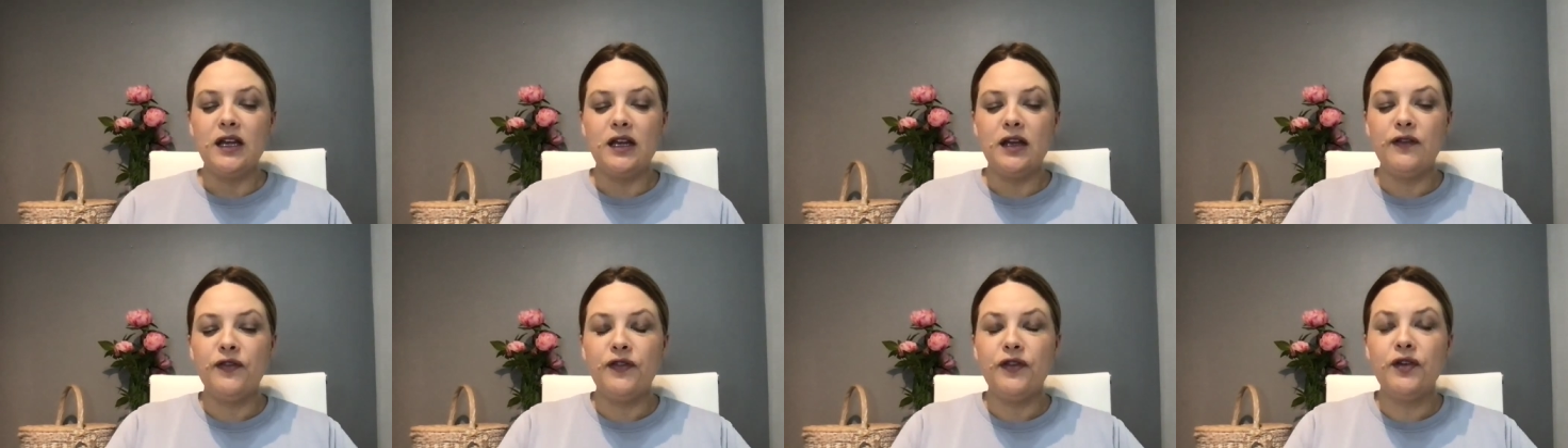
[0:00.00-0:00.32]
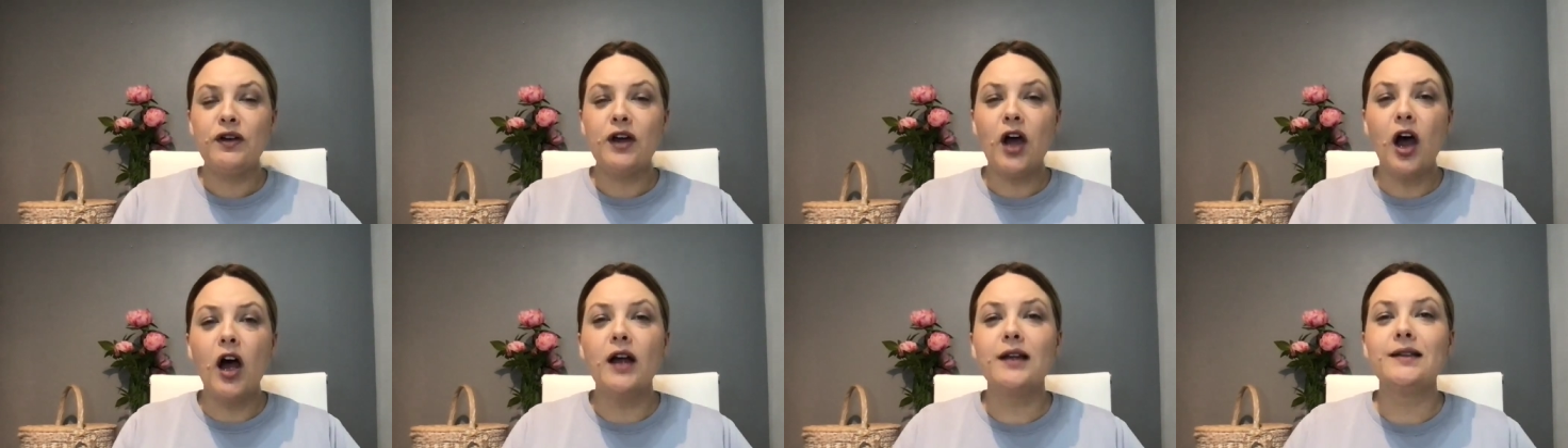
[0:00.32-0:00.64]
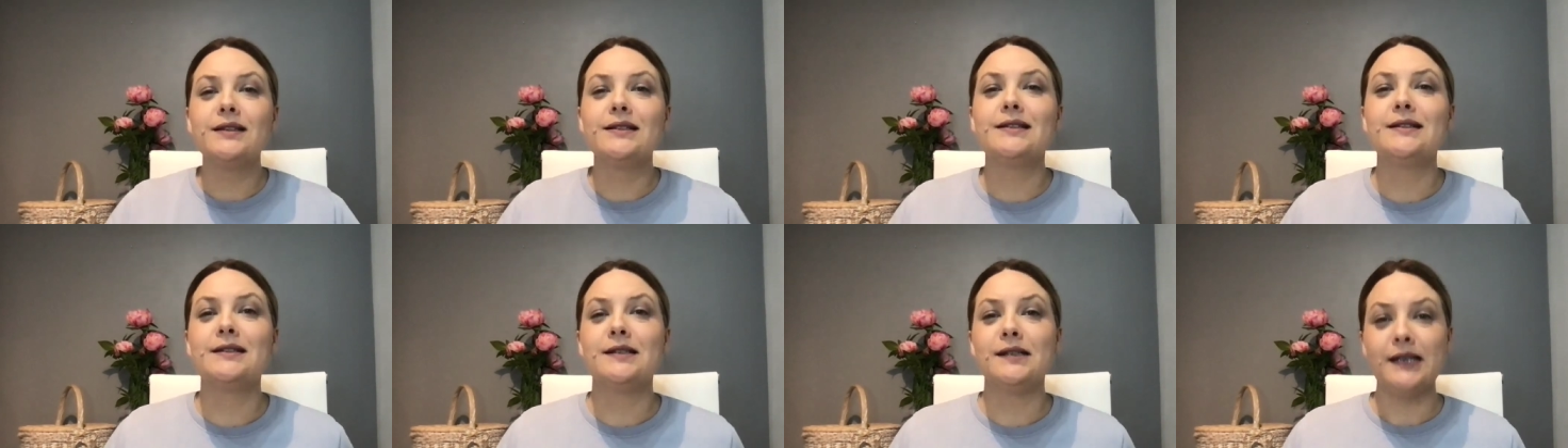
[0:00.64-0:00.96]
if you
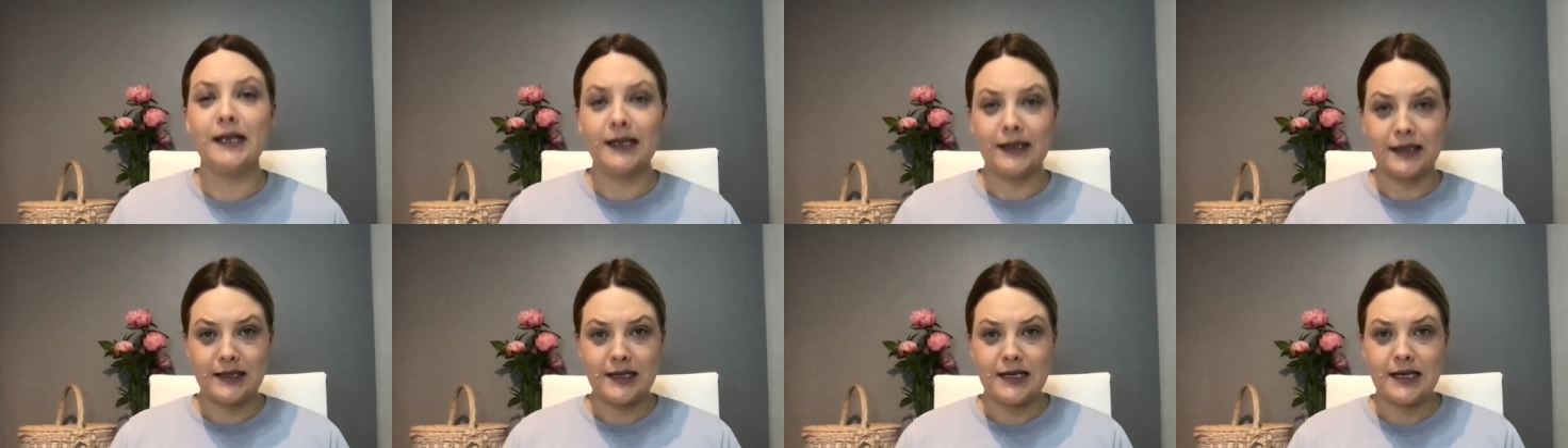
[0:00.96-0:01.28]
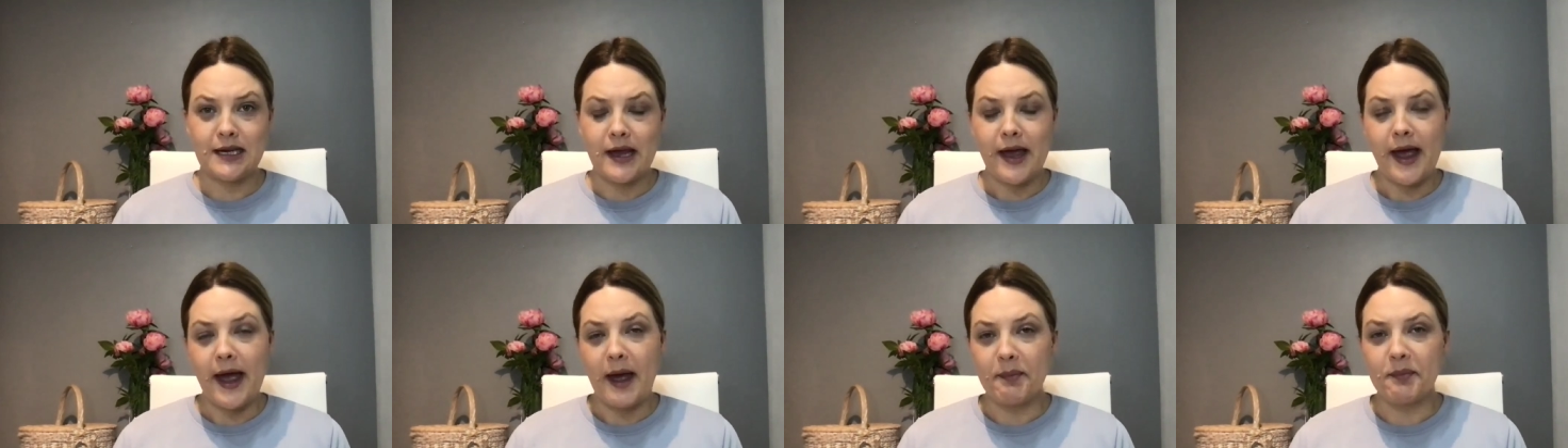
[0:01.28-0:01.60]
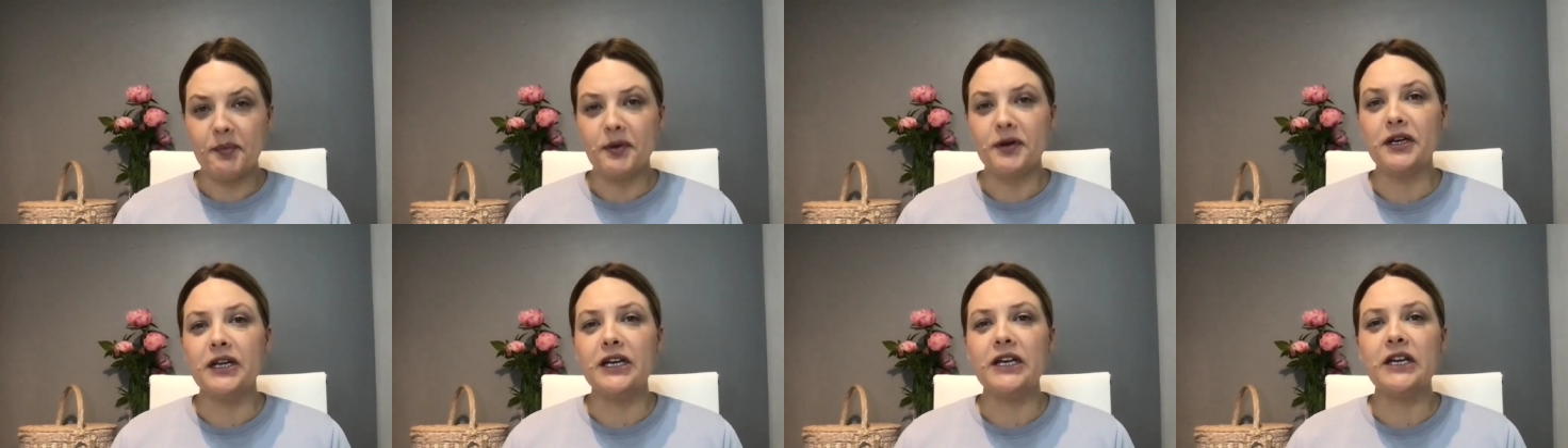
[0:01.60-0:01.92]
can't see anything
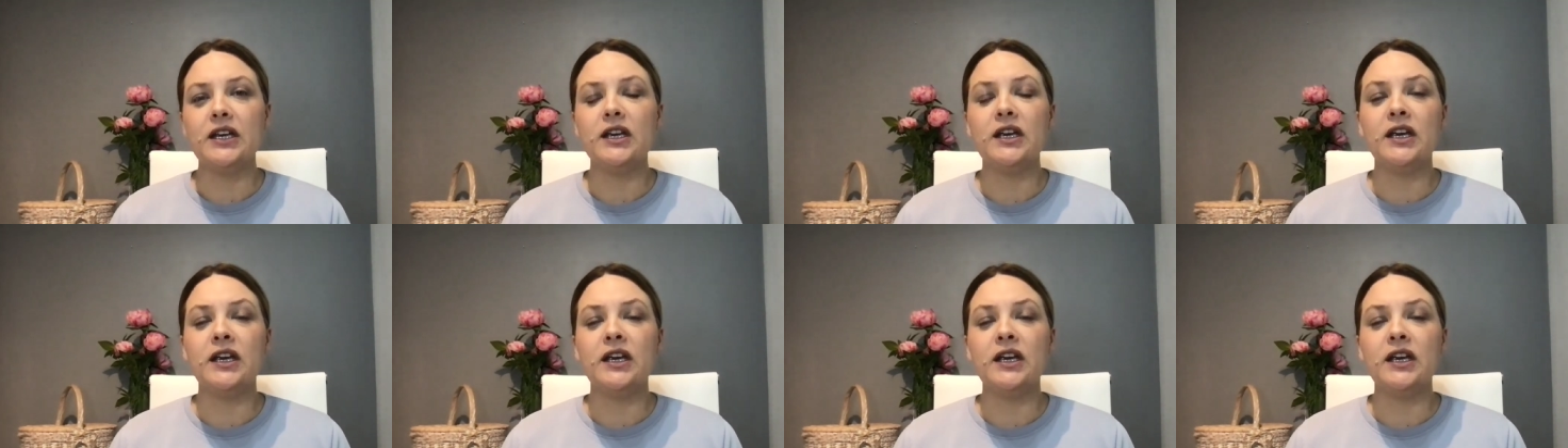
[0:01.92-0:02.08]
happening,